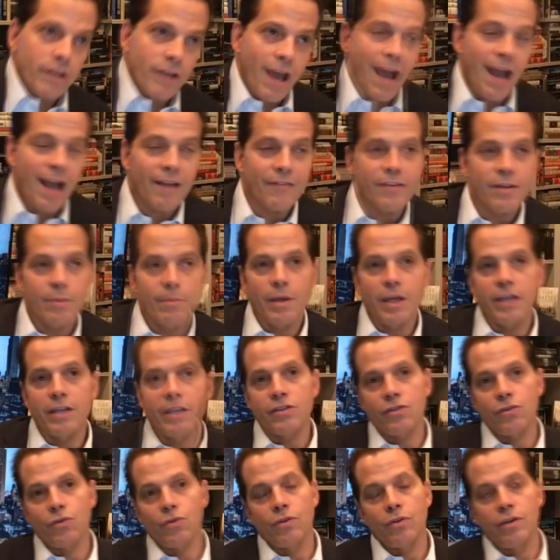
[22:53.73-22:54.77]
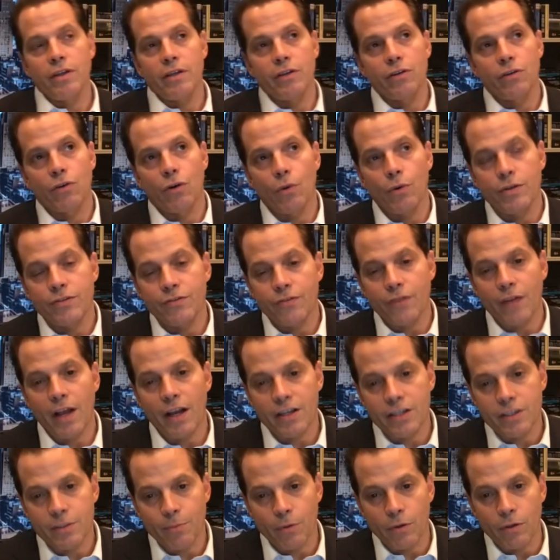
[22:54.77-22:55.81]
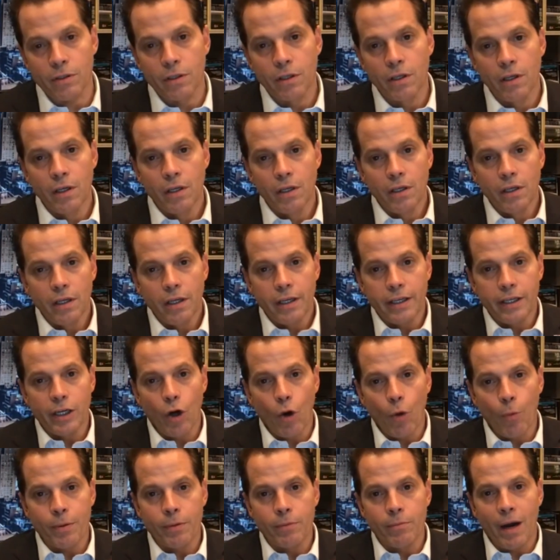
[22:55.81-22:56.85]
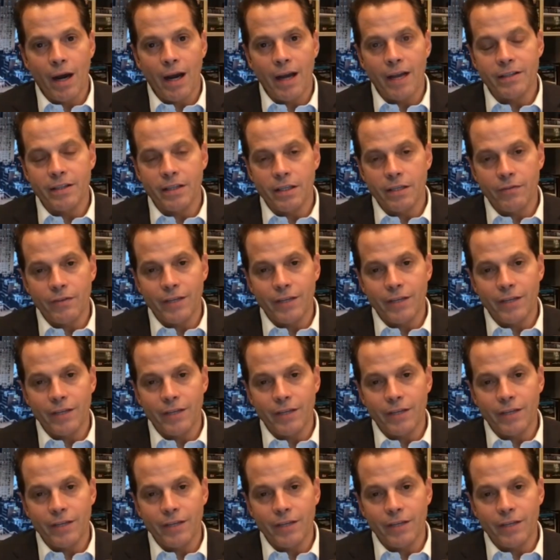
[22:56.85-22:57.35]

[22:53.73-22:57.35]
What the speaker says: You have to make sure that you're always flexible and open-minded.